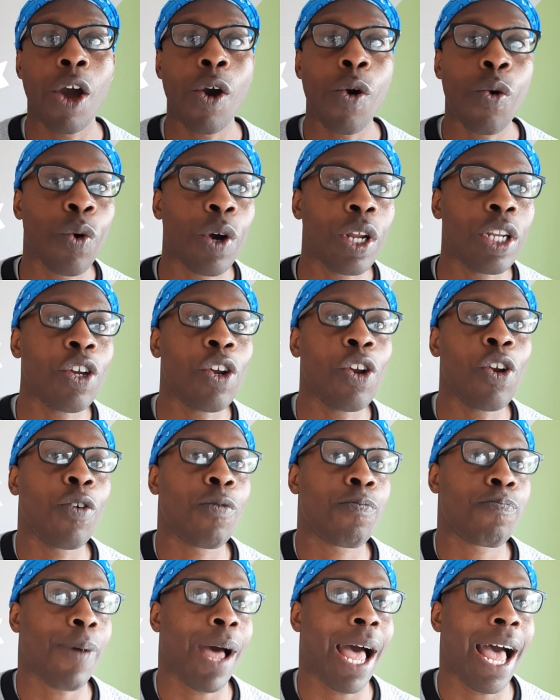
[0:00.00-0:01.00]
when you
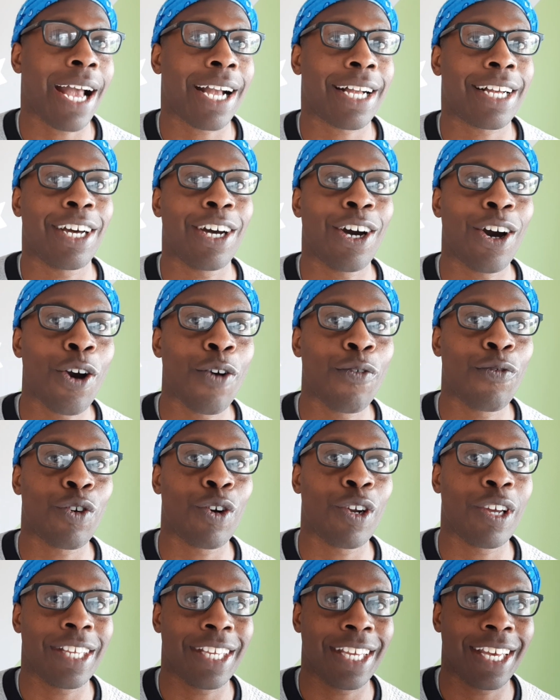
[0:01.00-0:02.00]
look back over
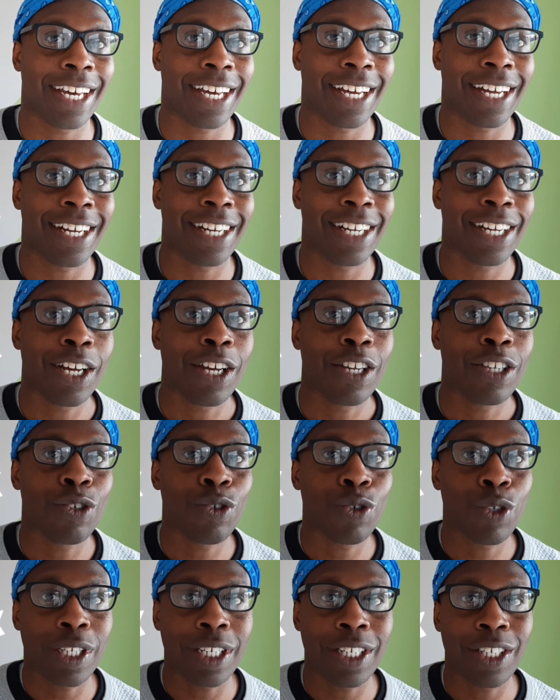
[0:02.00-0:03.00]
a year, you'll
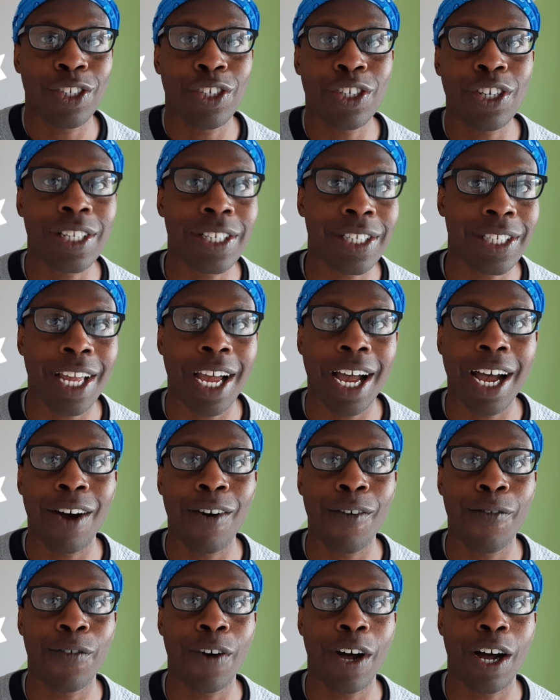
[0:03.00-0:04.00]
see just how
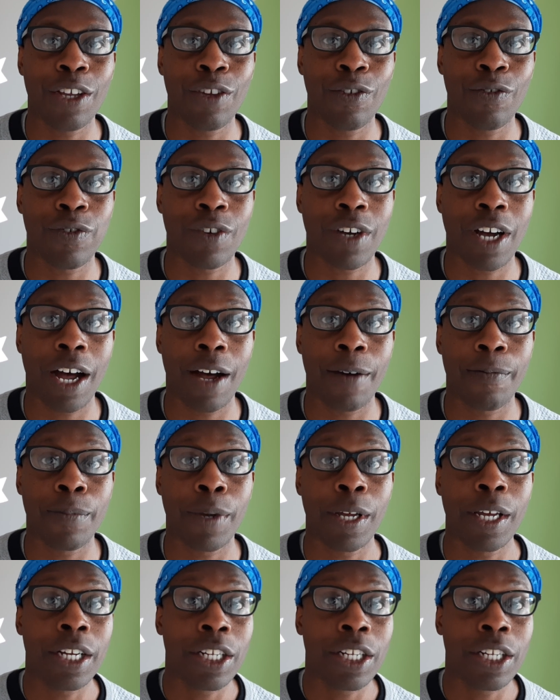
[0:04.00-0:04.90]
far you've come,